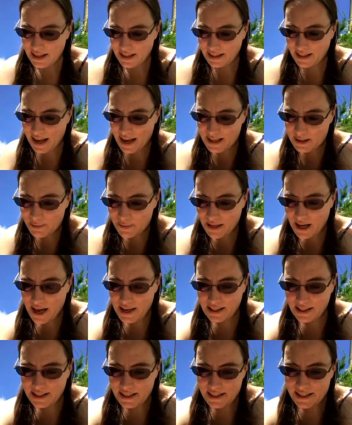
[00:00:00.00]
last but
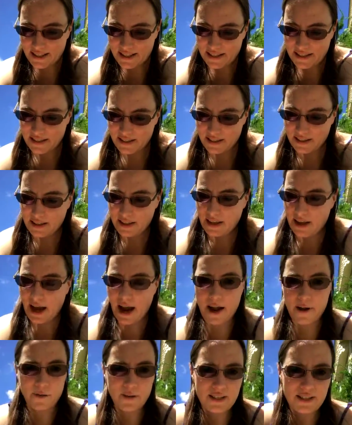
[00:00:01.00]
not least,
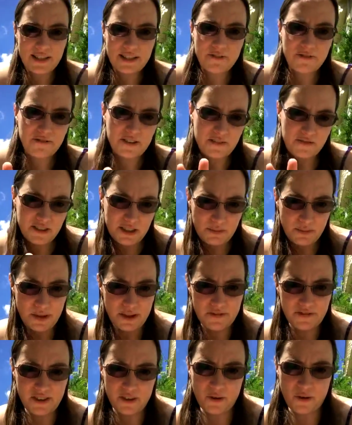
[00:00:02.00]
I only did a 50
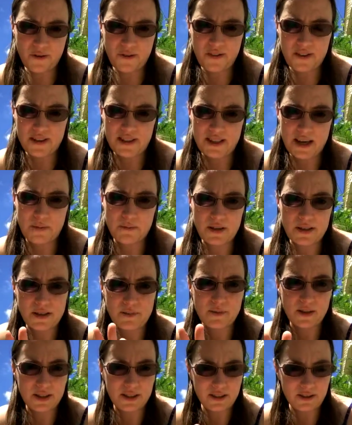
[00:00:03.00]
PV order this time because
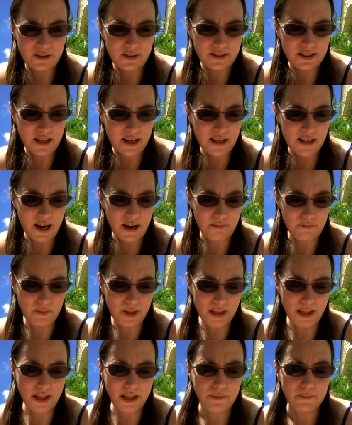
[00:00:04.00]
I'm a little tight on
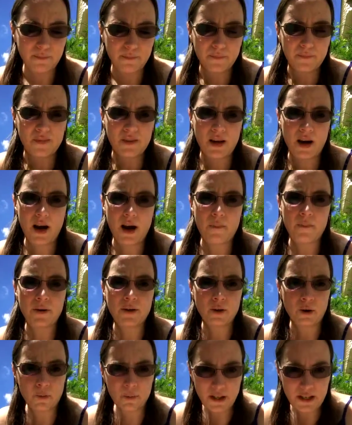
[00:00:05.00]
money.
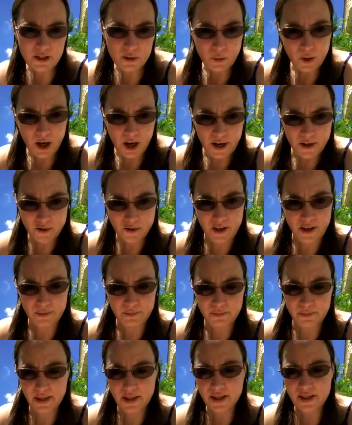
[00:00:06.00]
But normally I do
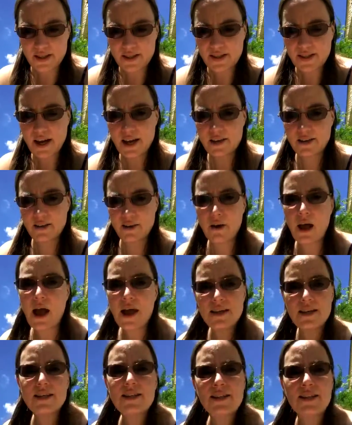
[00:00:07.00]
100 because then
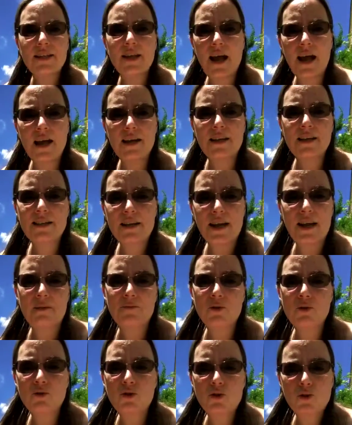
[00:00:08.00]

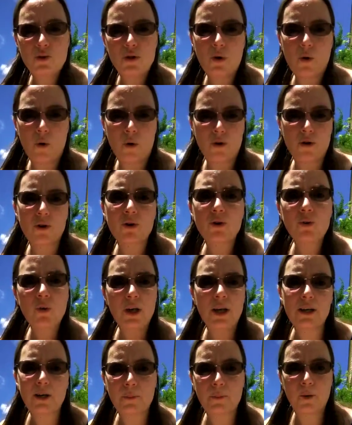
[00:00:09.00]
anytime you do the order, you
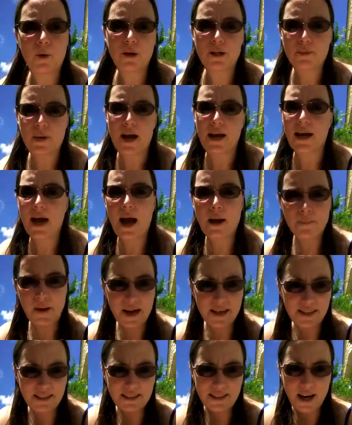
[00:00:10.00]
get your points back. I'm
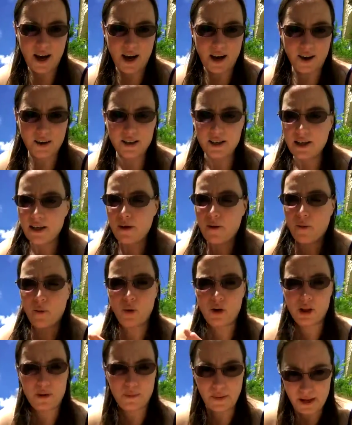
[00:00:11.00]
on ER,
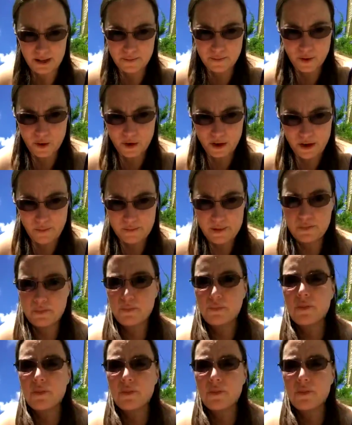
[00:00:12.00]
one of the best programs.